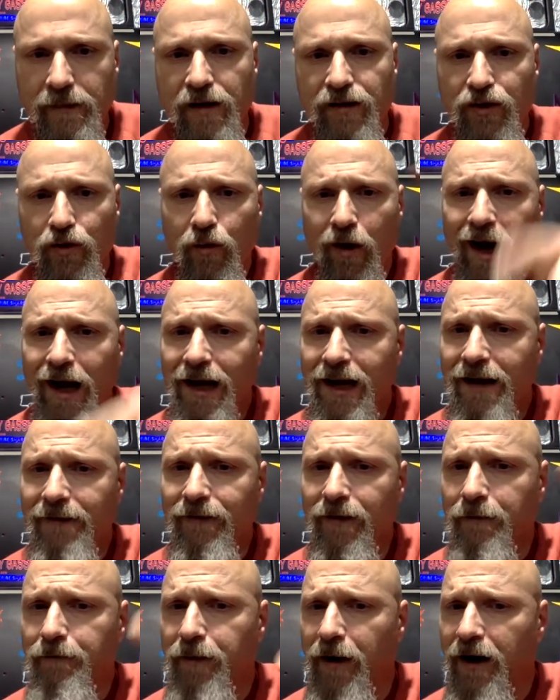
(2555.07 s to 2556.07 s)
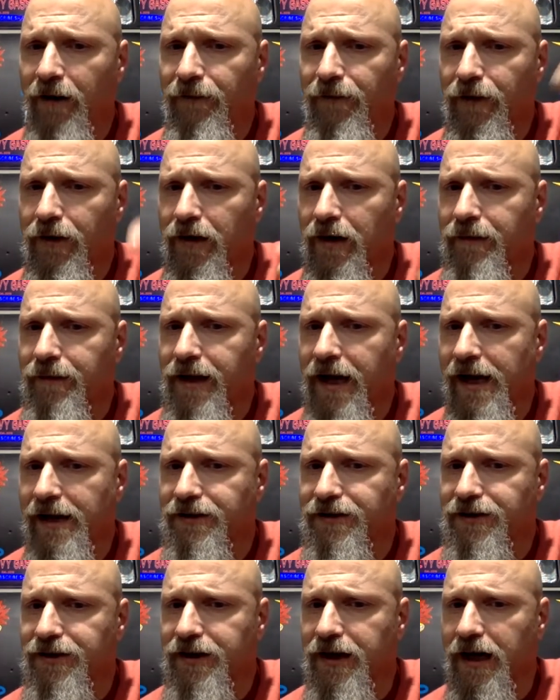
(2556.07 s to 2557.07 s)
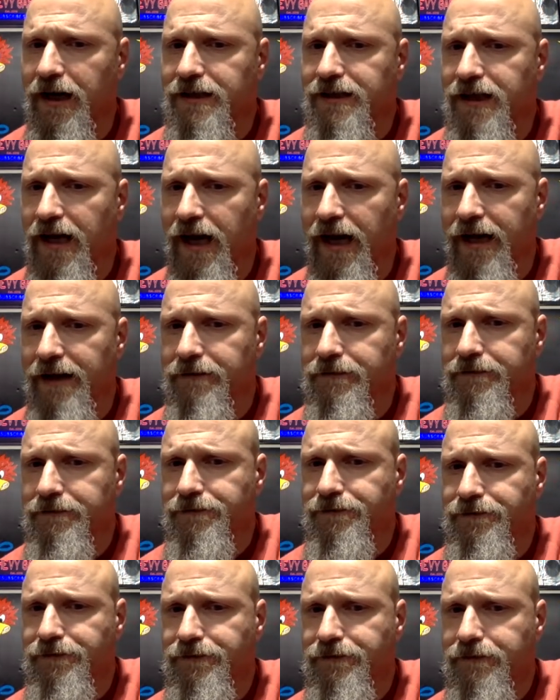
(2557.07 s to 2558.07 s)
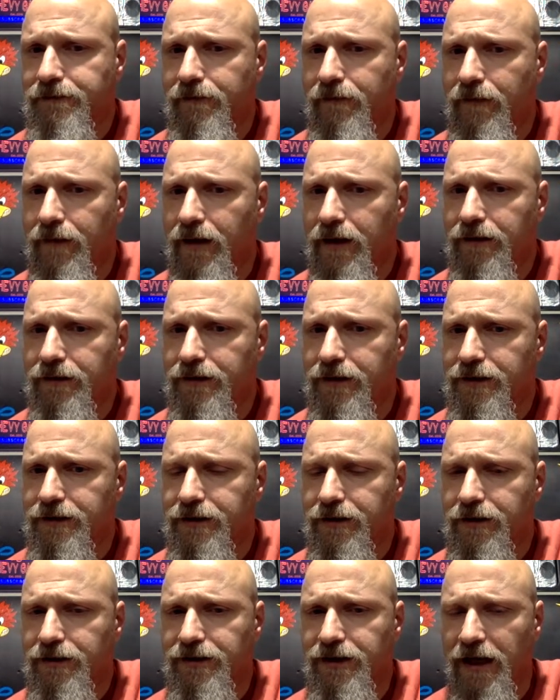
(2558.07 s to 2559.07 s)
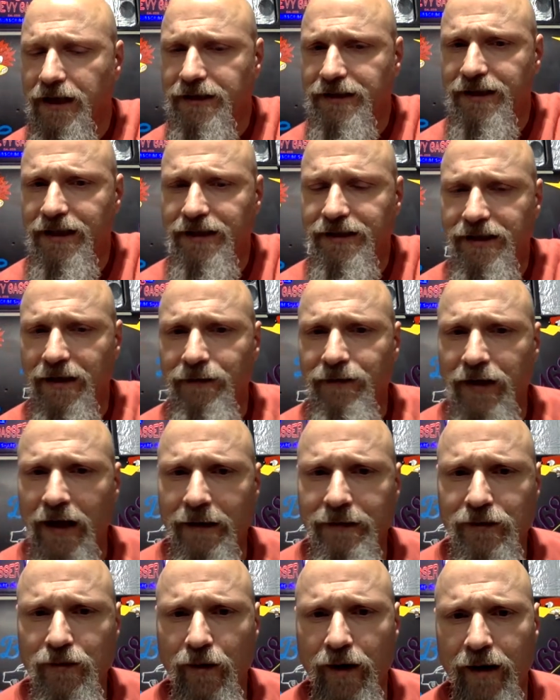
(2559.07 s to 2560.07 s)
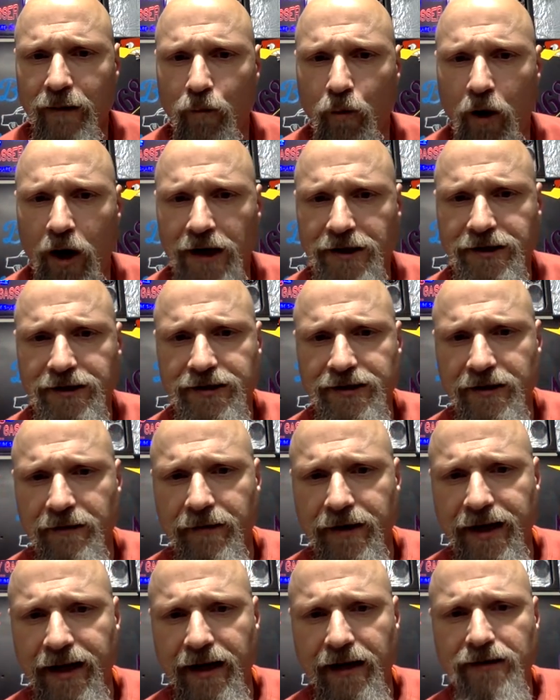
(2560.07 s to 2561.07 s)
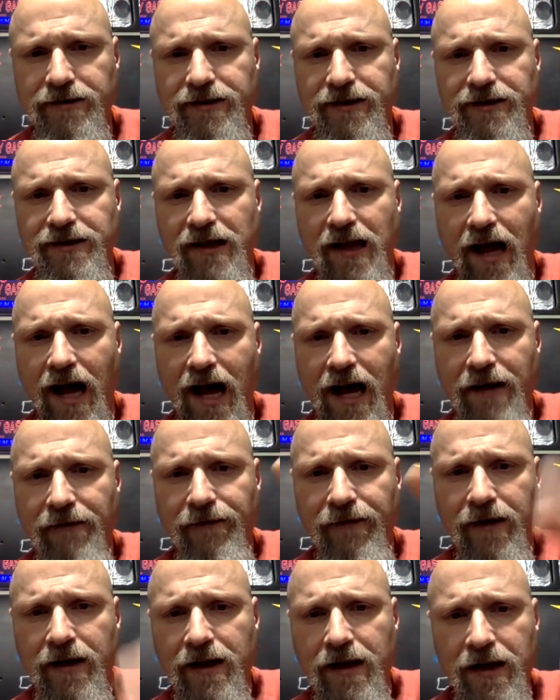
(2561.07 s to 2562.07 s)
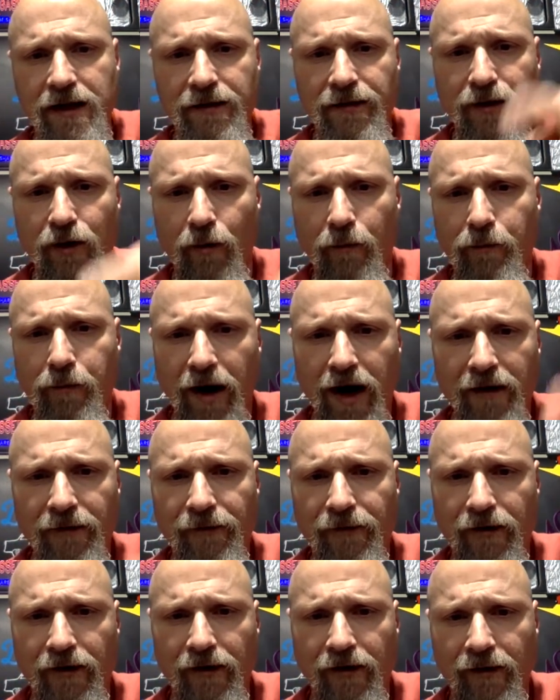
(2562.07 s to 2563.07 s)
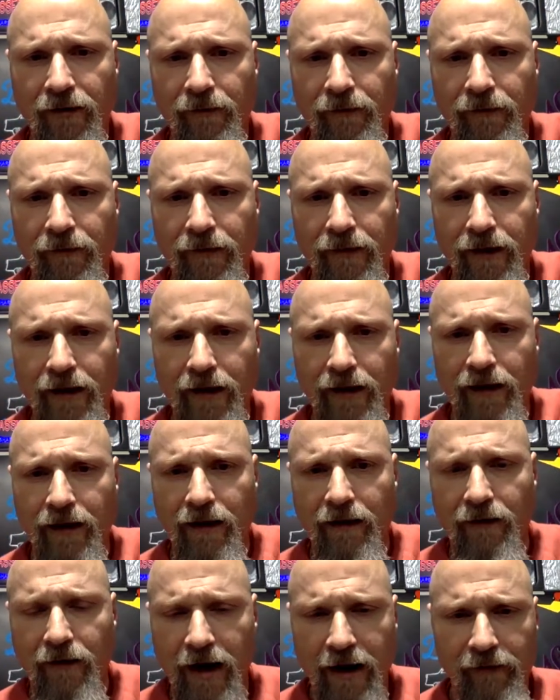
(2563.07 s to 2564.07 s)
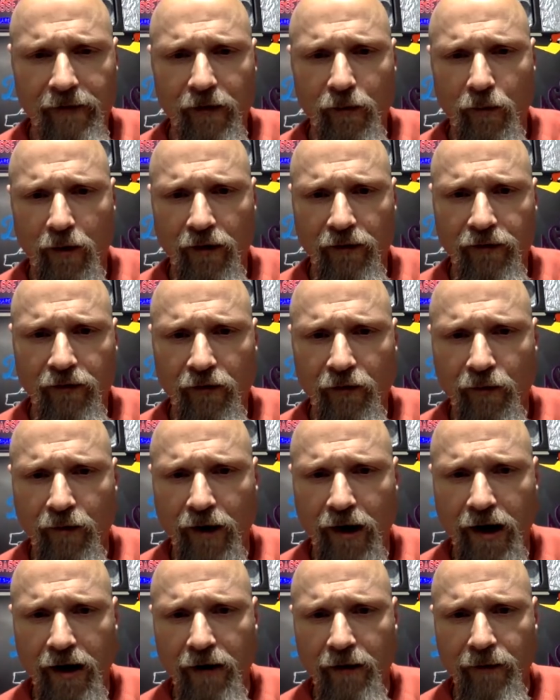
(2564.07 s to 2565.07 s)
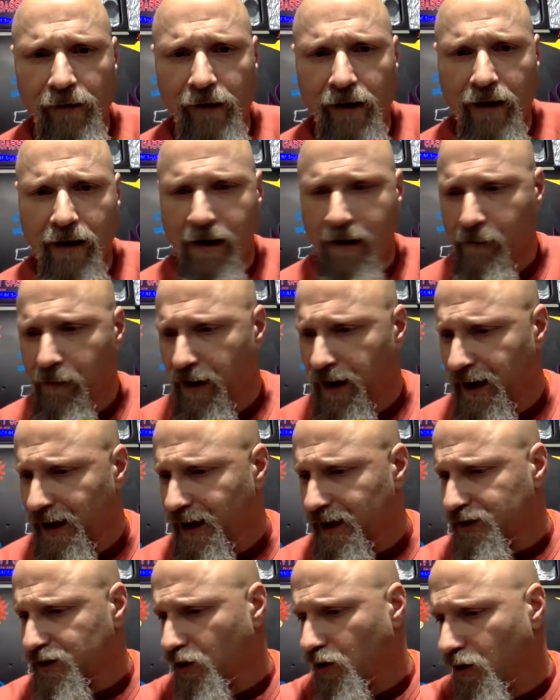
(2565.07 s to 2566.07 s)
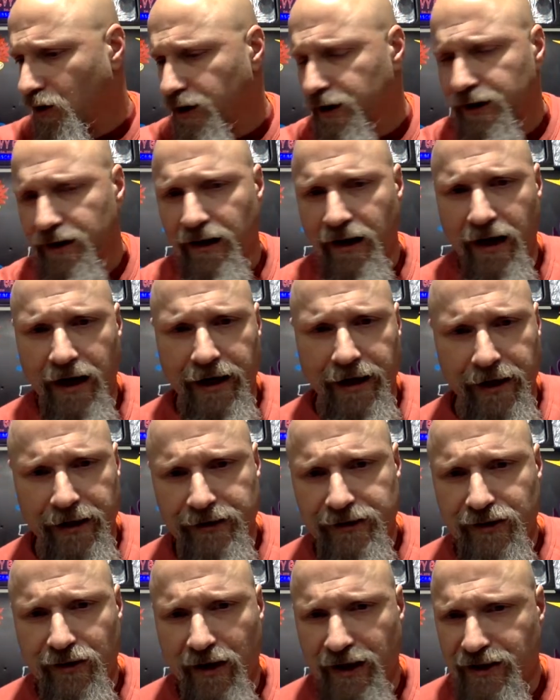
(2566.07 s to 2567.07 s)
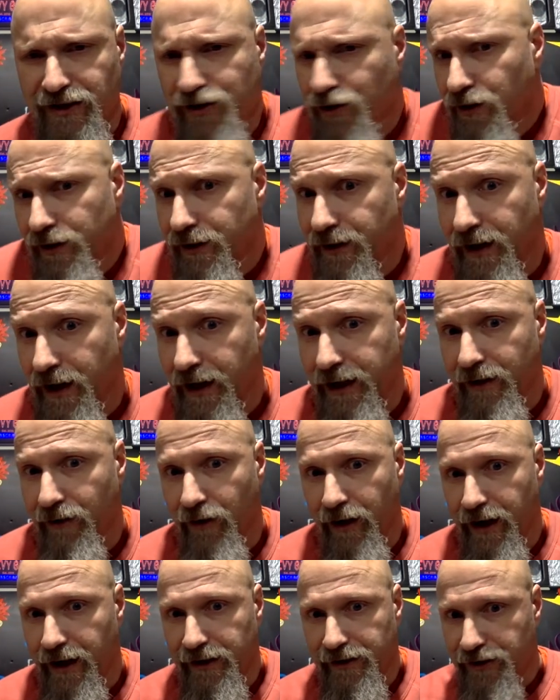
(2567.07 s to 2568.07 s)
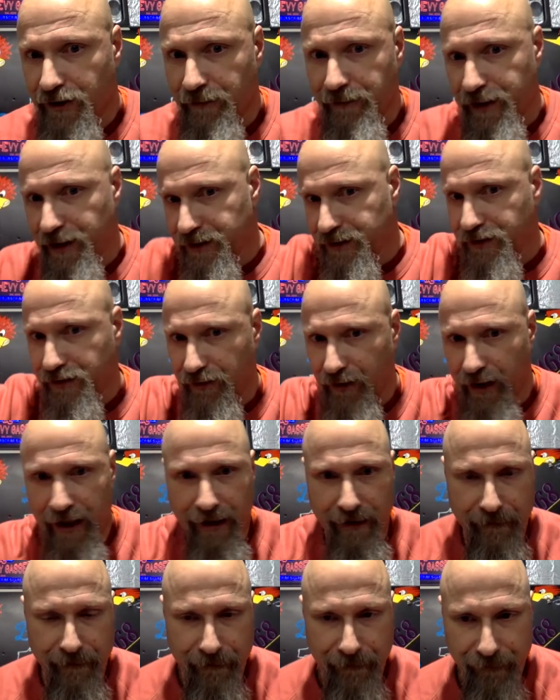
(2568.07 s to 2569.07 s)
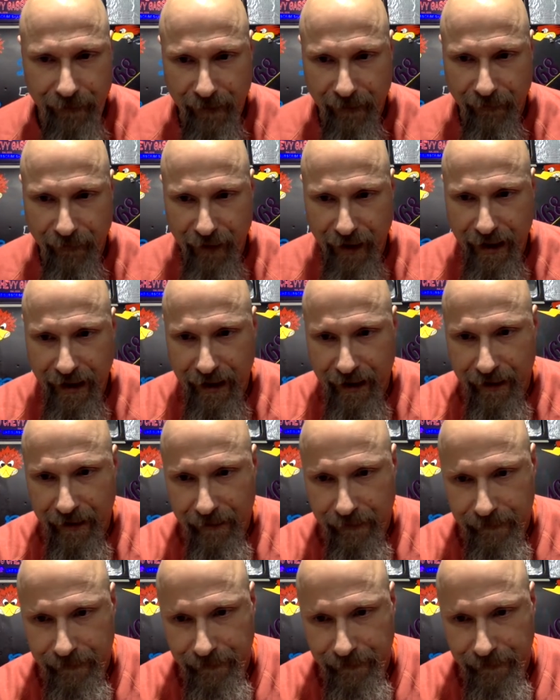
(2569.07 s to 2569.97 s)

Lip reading: Do I ever buffer? Let me ask you guys that. Because I see sometimes when I'm watching somebody else's live, they'll buffer every once in a while. But I got the hard line in, so I shouldn't anyway. It should be a straight feed.